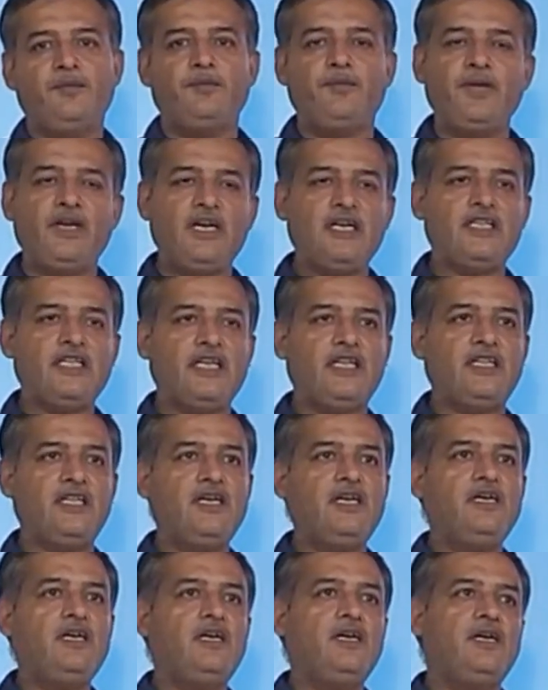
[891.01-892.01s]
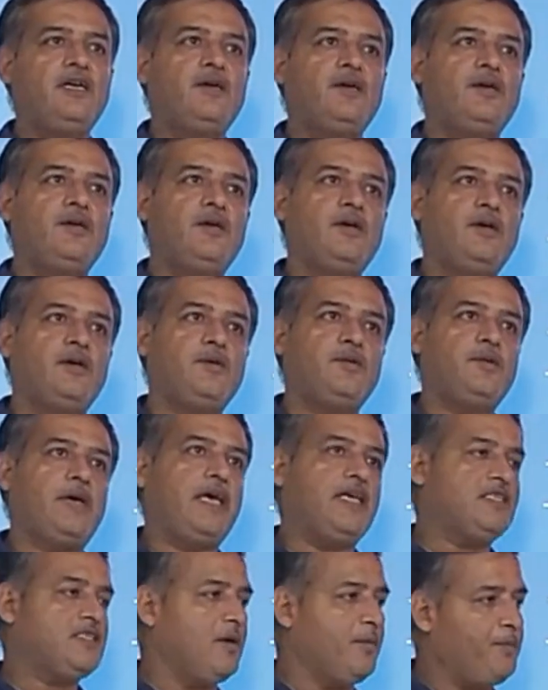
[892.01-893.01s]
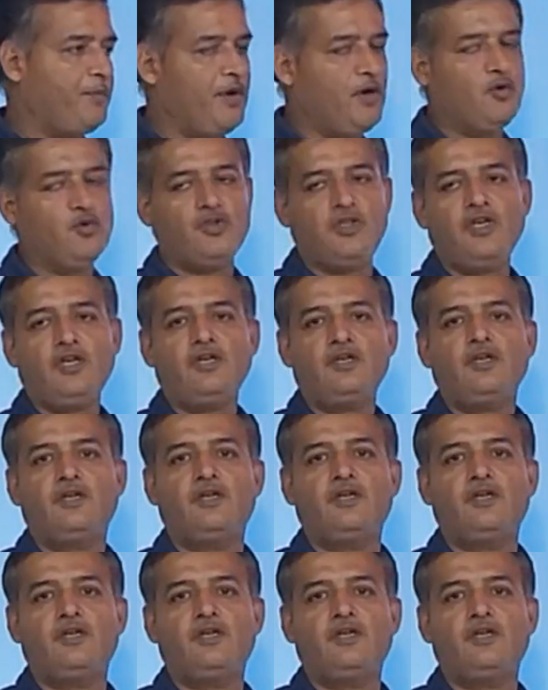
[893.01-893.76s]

bigger than the as compared to the